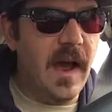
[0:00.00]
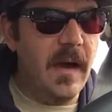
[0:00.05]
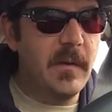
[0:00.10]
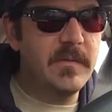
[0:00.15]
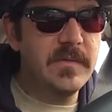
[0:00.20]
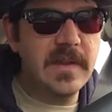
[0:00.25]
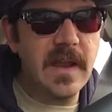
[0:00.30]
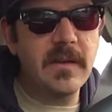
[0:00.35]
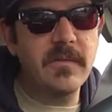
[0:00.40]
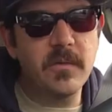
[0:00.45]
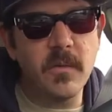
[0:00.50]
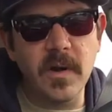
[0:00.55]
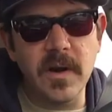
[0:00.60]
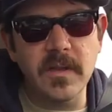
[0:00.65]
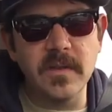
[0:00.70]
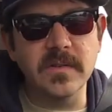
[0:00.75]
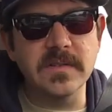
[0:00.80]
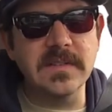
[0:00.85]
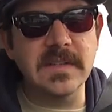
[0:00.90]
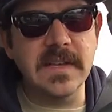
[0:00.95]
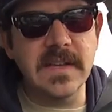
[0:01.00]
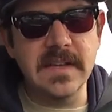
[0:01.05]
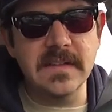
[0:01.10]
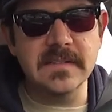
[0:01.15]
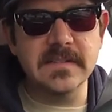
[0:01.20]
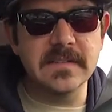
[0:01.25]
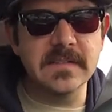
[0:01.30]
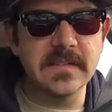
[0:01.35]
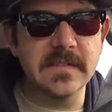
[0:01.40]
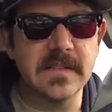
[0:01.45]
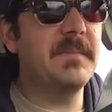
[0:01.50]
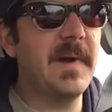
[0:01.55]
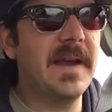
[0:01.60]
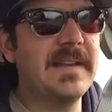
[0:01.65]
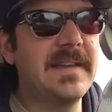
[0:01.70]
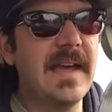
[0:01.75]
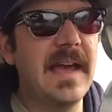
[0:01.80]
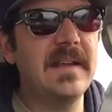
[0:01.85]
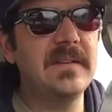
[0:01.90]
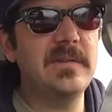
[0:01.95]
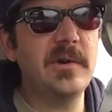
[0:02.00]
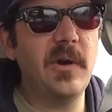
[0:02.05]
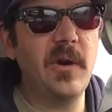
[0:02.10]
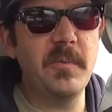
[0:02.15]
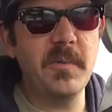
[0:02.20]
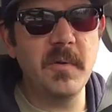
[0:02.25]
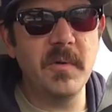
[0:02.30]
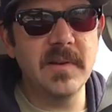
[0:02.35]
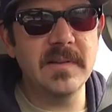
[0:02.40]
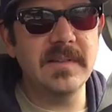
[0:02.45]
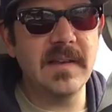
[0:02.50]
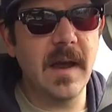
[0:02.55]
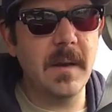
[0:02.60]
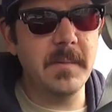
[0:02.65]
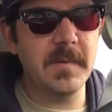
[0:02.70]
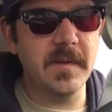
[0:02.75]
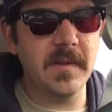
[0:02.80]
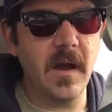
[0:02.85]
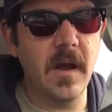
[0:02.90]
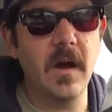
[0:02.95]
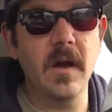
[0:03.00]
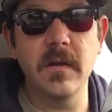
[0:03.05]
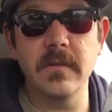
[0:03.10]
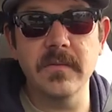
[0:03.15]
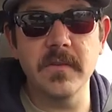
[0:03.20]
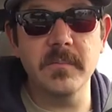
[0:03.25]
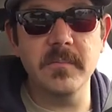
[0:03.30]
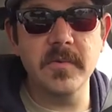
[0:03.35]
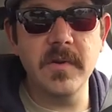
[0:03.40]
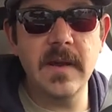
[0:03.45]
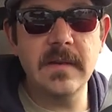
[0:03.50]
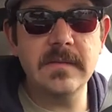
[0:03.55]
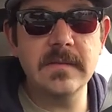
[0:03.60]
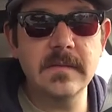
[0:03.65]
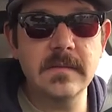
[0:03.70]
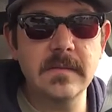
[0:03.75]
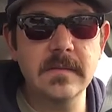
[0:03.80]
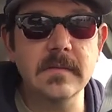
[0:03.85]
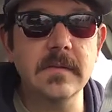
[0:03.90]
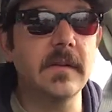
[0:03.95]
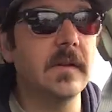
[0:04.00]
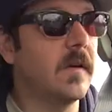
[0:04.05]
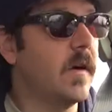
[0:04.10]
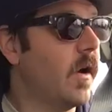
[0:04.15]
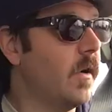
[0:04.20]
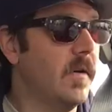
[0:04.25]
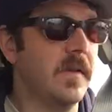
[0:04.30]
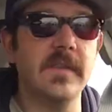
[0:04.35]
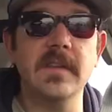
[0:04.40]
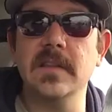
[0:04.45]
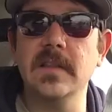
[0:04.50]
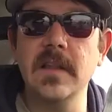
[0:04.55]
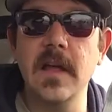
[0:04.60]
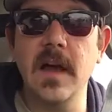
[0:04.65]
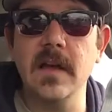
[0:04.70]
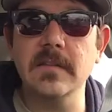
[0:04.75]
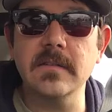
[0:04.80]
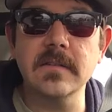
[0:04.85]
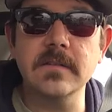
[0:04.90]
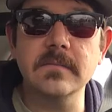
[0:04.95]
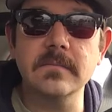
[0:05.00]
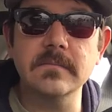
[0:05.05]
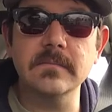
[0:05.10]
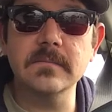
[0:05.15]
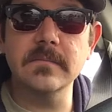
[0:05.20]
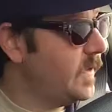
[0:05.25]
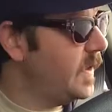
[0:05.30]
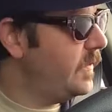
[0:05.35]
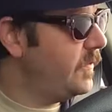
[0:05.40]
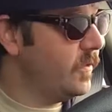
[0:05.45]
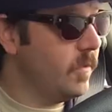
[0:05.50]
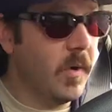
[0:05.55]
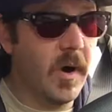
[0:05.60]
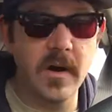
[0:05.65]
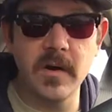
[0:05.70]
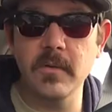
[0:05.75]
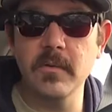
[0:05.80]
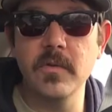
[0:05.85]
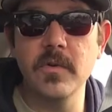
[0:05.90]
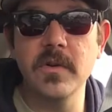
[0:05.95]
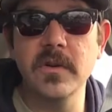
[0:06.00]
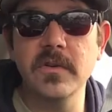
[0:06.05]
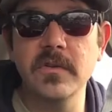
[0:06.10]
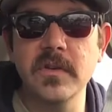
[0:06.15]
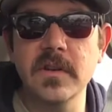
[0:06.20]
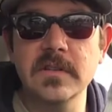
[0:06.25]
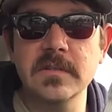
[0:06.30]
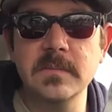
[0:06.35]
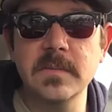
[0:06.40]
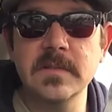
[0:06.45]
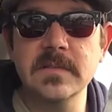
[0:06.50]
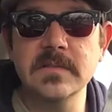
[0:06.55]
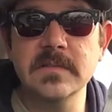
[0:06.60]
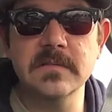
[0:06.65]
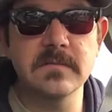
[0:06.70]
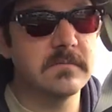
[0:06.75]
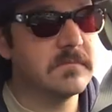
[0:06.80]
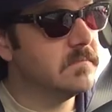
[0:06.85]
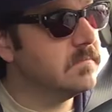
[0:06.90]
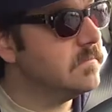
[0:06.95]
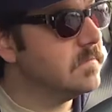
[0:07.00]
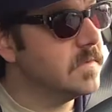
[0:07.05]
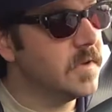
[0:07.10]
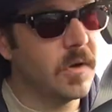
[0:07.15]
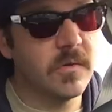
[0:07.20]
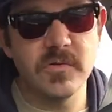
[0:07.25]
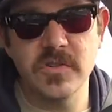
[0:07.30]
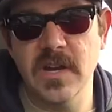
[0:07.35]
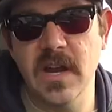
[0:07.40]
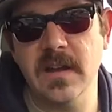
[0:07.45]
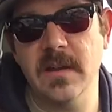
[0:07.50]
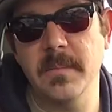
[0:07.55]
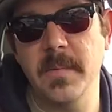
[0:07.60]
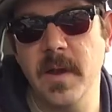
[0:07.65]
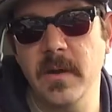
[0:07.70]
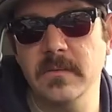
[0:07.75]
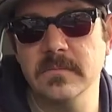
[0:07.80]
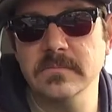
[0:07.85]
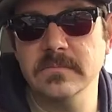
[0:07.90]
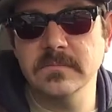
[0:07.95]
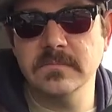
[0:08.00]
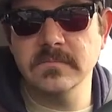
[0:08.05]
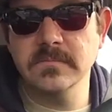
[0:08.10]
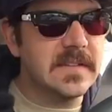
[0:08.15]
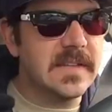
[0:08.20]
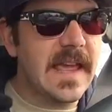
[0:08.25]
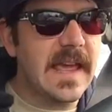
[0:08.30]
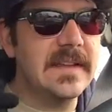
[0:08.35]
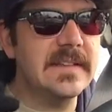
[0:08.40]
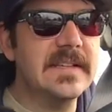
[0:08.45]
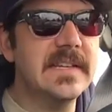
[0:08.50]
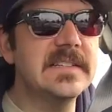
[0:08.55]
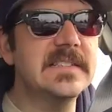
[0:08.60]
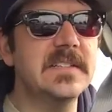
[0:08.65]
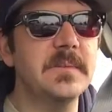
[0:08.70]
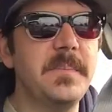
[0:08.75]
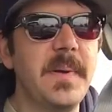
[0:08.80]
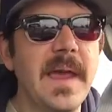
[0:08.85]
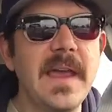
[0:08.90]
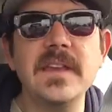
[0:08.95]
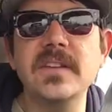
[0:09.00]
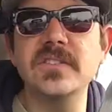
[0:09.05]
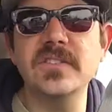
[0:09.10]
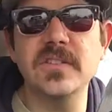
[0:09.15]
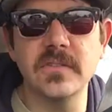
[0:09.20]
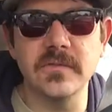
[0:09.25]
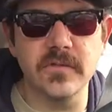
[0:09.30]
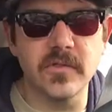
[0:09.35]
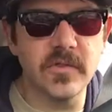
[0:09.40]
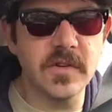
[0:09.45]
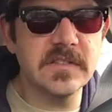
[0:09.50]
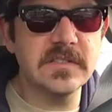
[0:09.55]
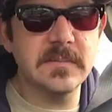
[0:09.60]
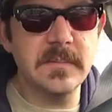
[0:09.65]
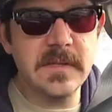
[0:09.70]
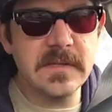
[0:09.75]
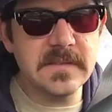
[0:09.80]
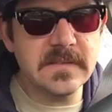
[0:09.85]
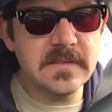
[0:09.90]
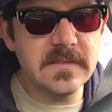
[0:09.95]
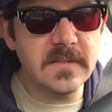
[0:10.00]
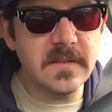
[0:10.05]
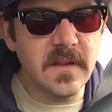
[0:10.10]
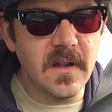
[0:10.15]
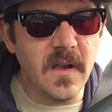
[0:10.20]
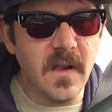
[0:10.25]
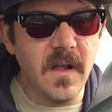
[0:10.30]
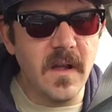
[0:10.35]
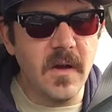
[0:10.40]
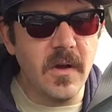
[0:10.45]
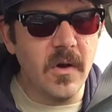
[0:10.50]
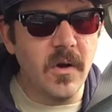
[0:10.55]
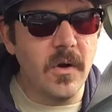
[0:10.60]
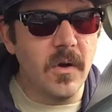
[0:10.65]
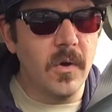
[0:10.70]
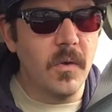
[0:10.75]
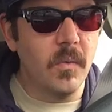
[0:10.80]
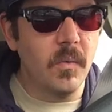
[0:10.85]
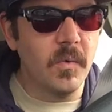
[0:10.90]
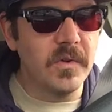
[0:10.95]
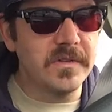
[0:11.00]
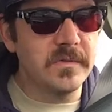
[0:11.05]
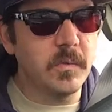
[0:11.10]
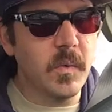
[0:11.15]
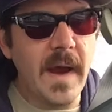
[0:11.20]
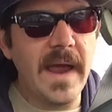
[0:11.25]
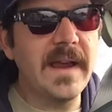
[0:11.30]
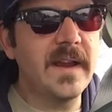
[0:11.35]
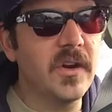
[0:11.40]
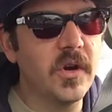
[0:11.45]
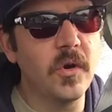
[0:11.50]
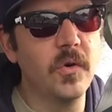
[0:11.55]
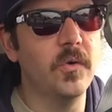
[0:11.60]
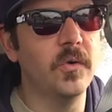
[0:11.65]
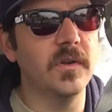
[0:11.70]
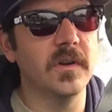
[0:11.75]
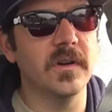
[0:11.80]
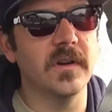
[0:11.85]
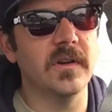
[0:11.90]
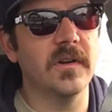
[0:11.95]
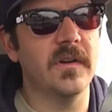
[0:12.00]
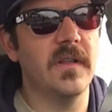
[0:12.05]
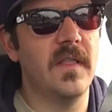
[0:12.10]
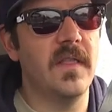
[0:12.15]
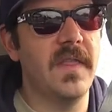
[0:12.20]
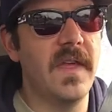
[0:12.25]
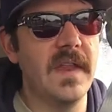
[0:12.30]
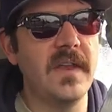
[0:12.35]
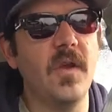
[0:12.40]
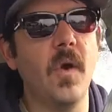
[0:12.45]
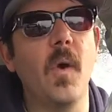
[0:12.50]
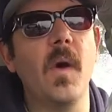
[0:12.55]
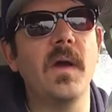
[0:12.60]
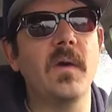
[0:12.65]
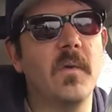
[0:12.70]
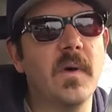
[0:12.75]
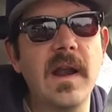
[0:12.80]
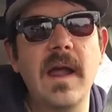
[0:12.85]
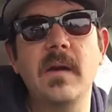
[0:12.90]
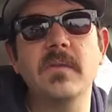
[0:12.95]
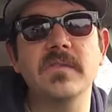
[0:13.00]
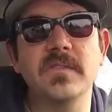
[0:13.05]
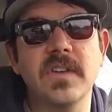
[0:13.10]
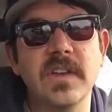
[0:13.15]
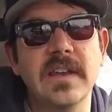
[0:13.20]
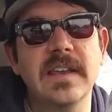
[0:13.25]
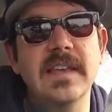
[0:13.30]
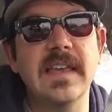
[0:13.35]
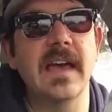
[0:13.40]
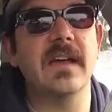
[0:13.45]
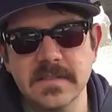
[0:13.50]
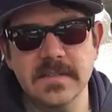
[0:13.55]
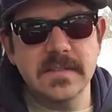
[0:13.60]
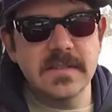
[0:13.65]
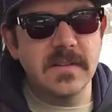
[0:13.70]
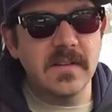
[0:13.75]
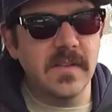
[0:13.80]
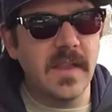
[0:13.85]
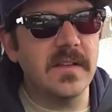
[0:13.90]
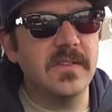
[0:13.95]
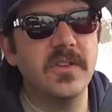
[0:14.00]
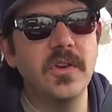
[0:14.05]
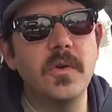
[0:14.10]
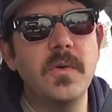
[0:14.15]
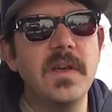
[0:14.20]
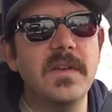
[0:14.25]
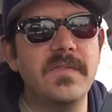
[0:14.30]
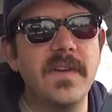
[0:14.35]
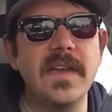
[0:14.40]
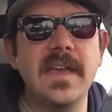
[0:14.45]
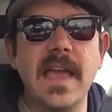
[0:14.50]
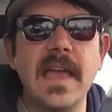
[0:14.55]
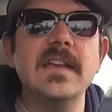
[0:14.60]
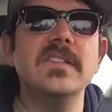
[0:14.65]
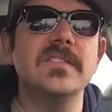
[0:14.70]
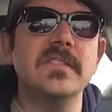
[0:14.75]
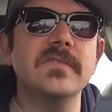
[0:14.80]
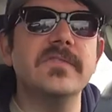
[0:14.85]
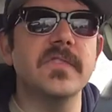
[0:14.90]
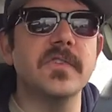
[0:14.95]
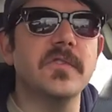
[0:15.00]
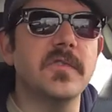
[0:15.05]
I was never one of those kids. My dad told me one time, he's like, all of your presents are in the closet. If you want to ruin Christmas, go check them out. The anticipation of Christmas was way cooler than knowing what I was gonna get. That 2-week vacation for